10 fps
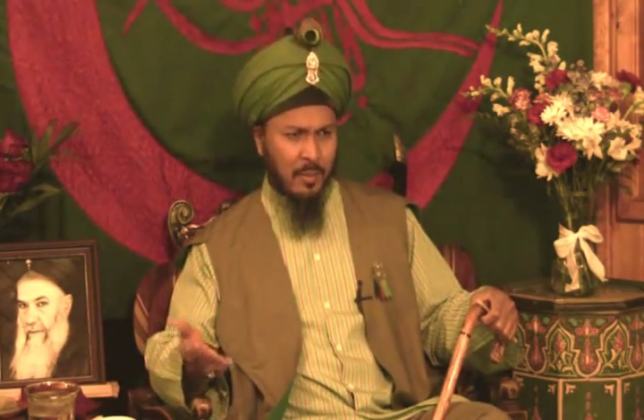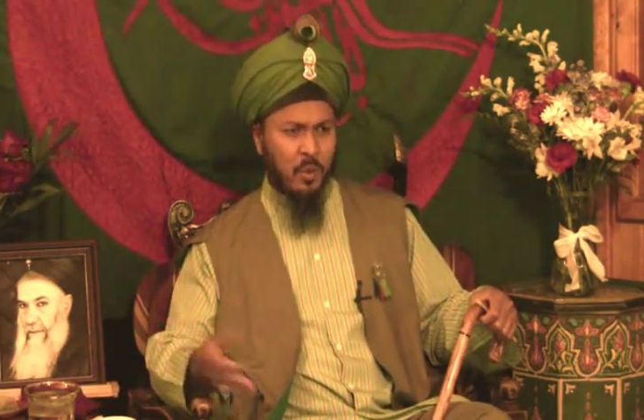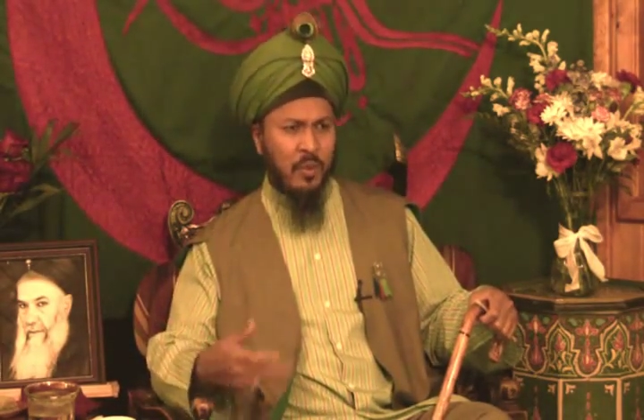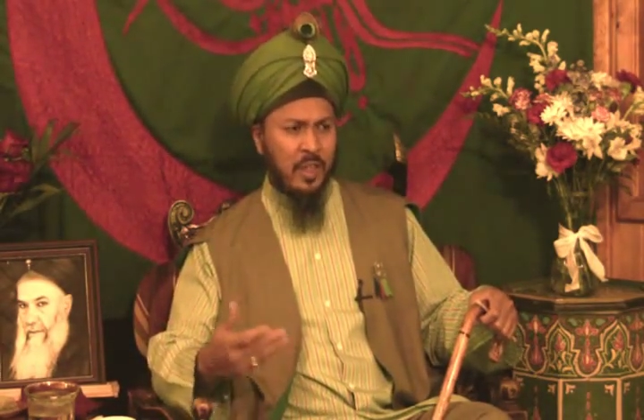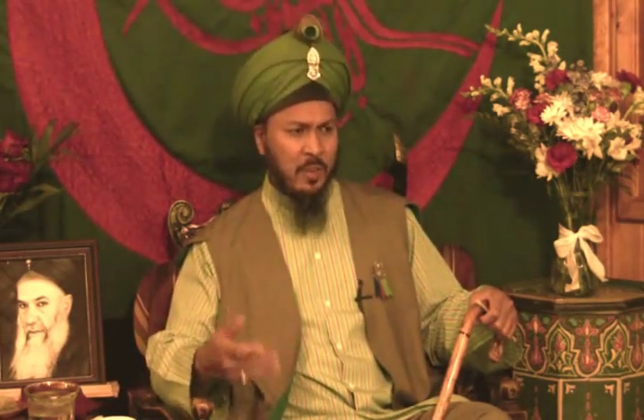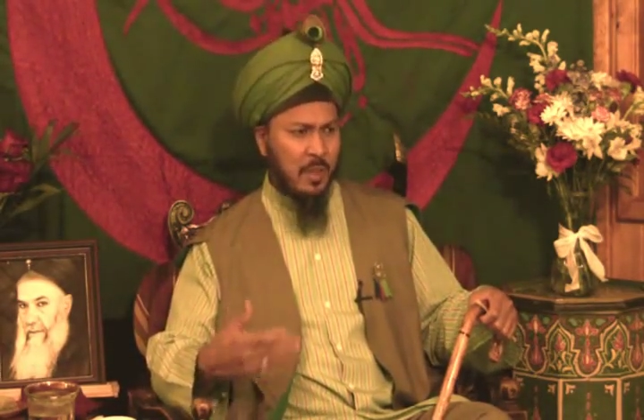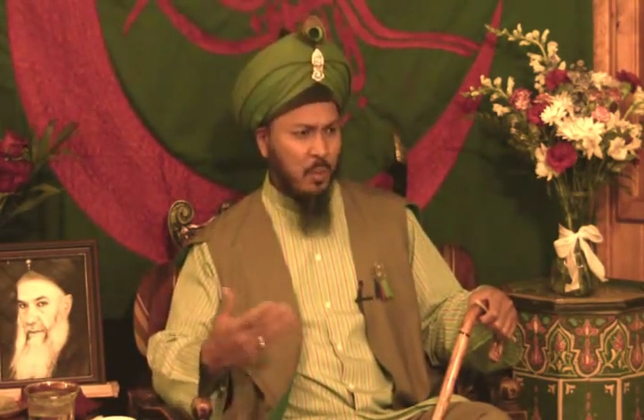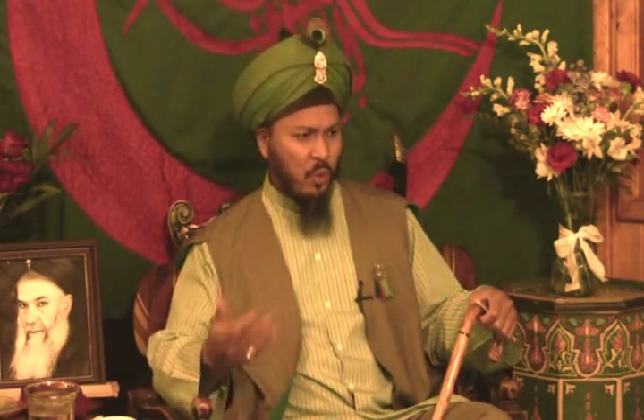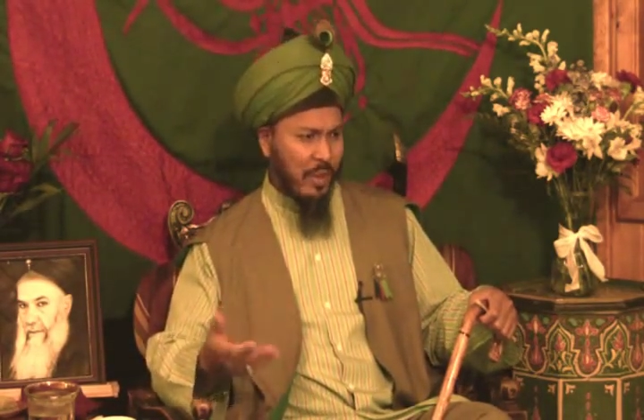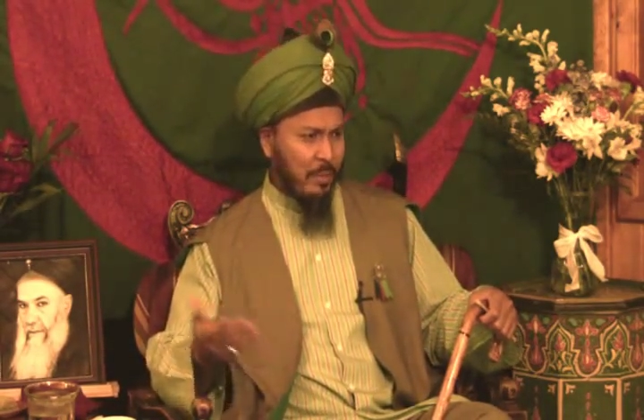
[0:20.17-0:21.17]
Movies means
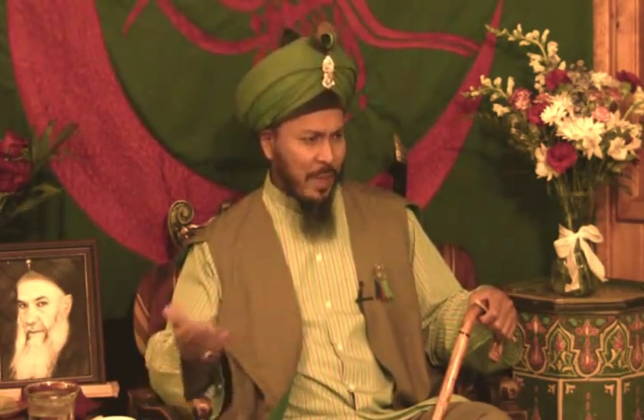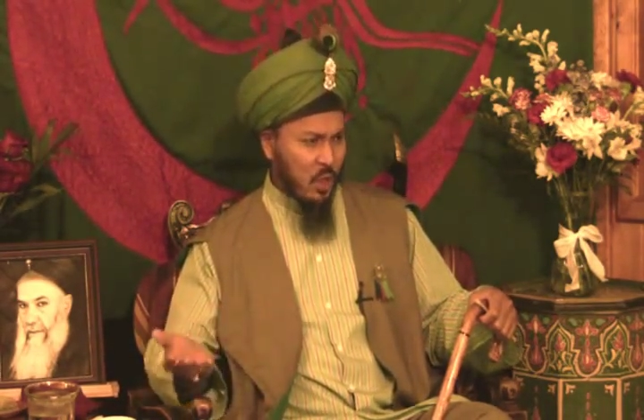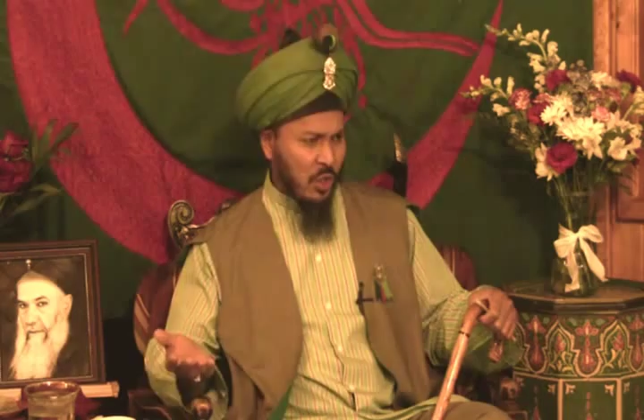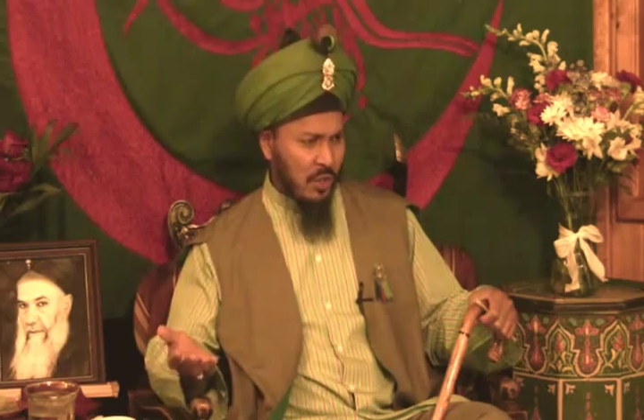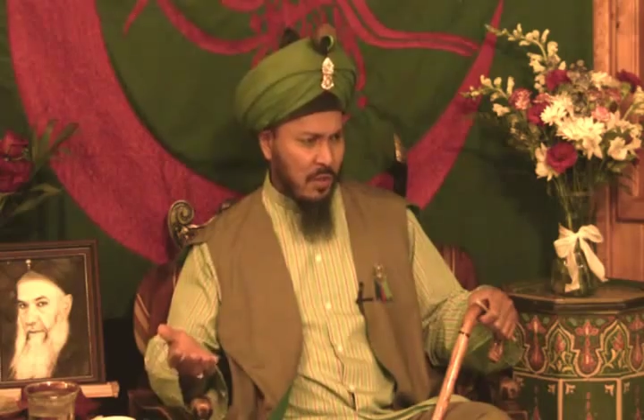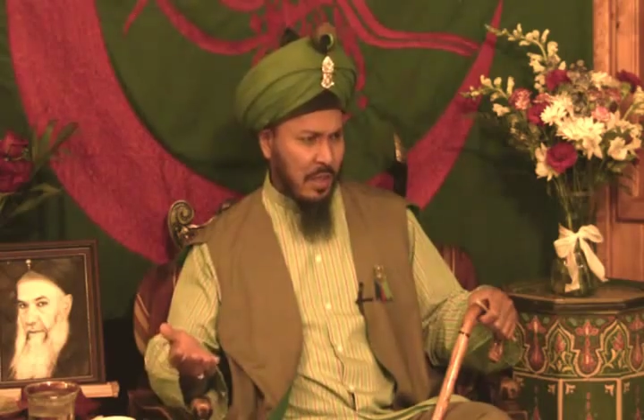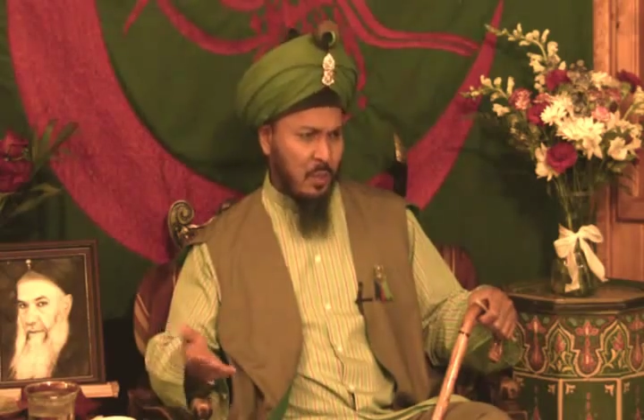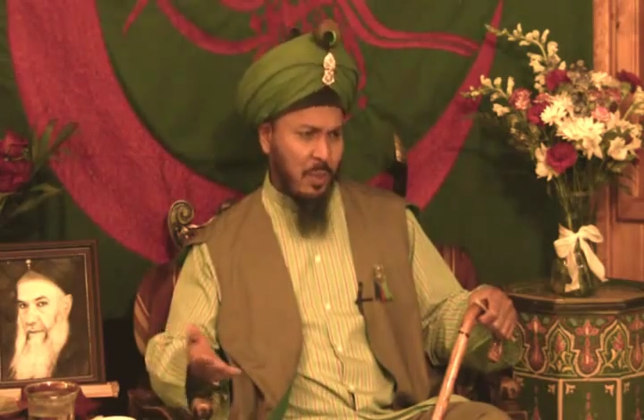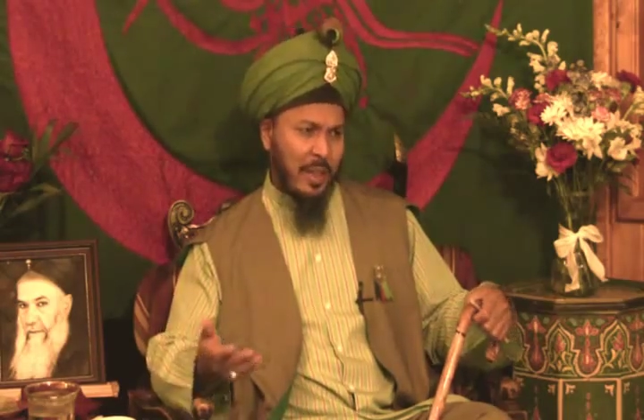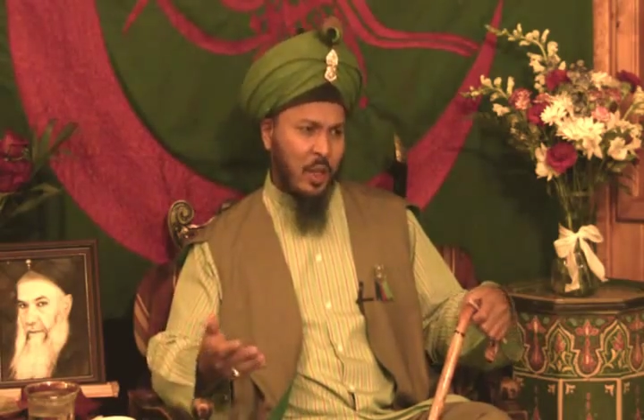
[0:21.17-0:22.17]
moving pictures.
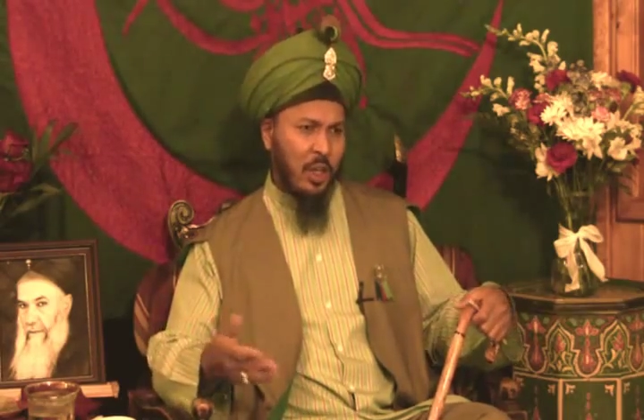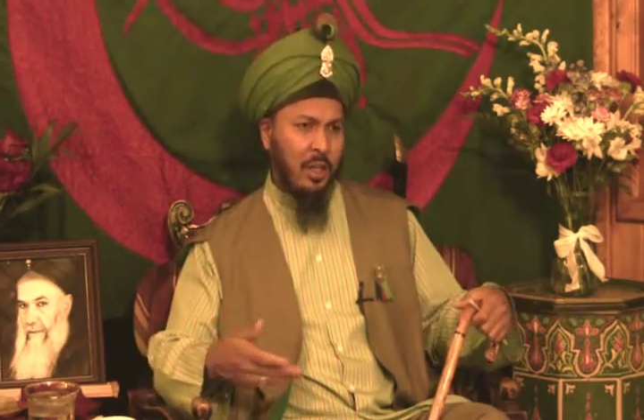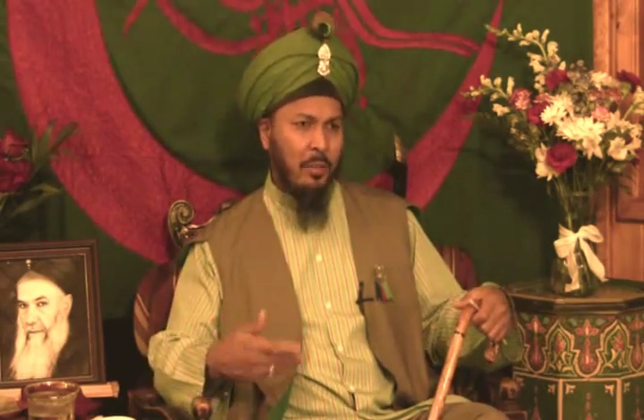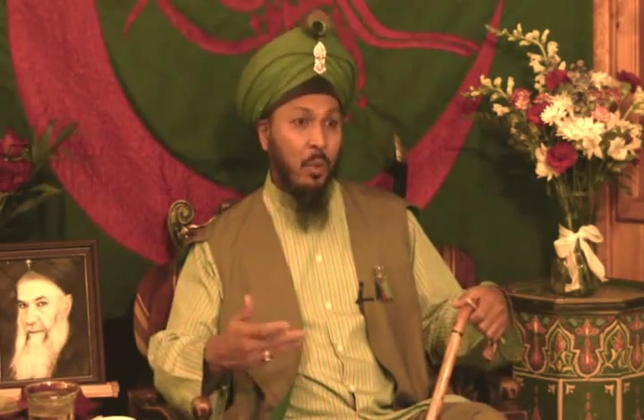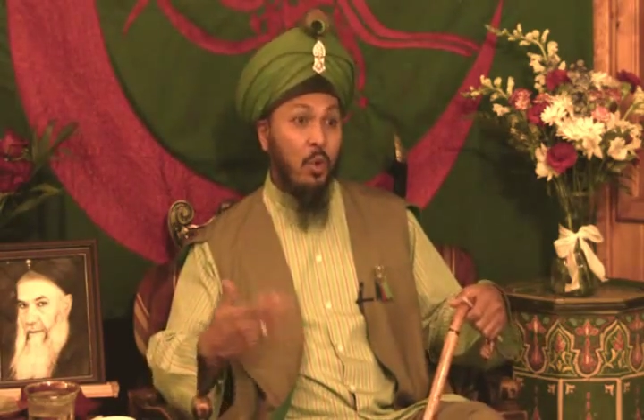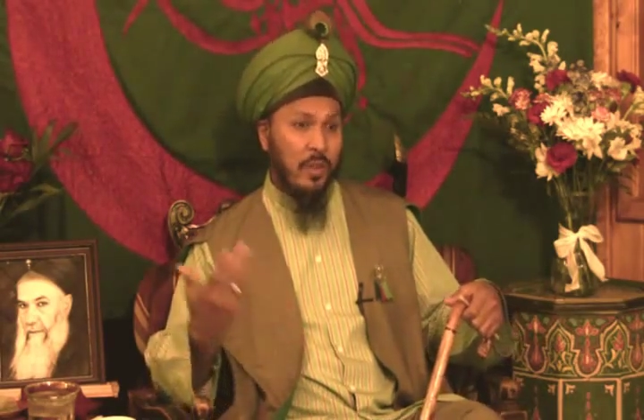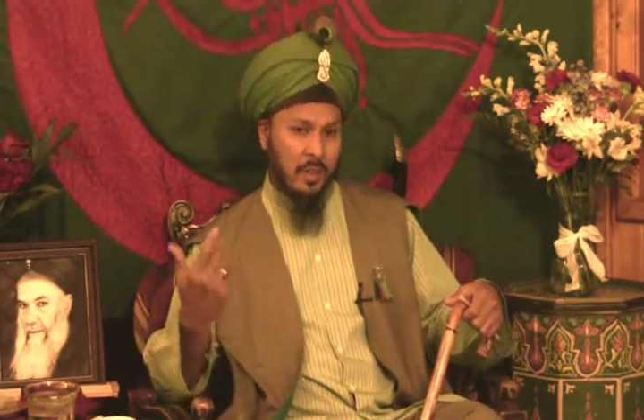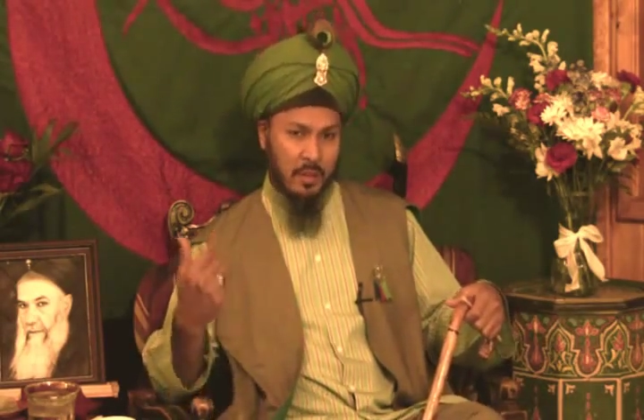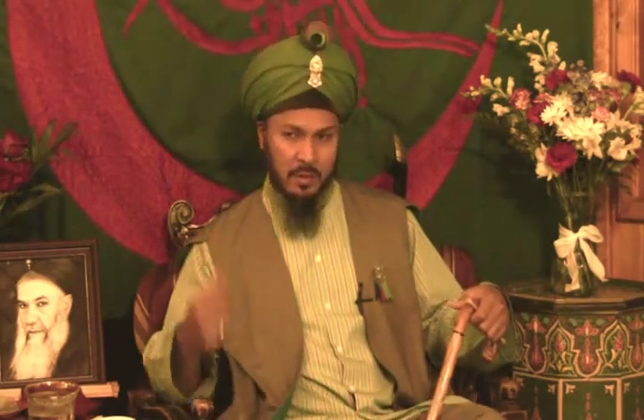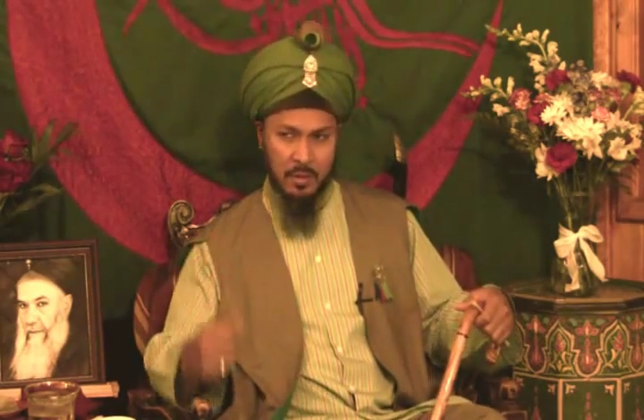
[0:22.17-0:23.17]
That's why they call it
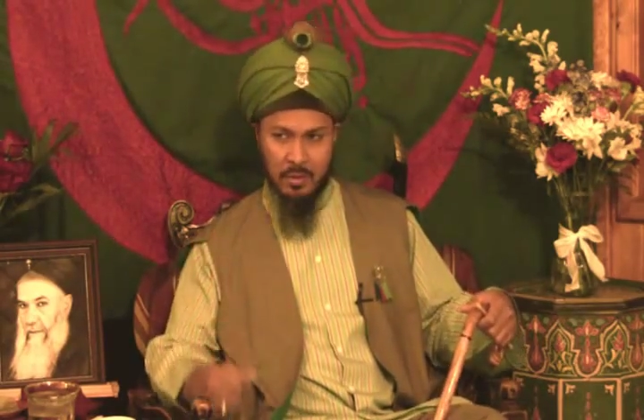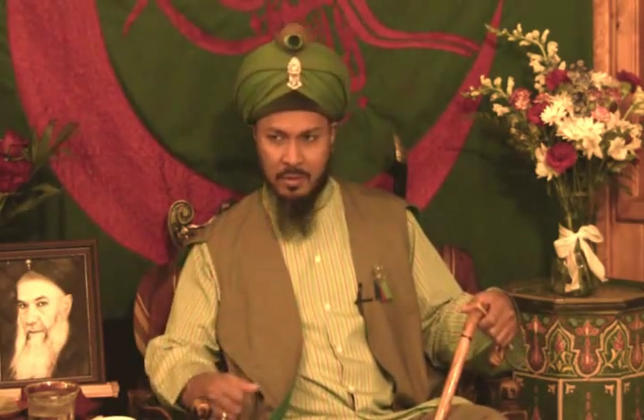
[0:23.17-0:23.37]
movies.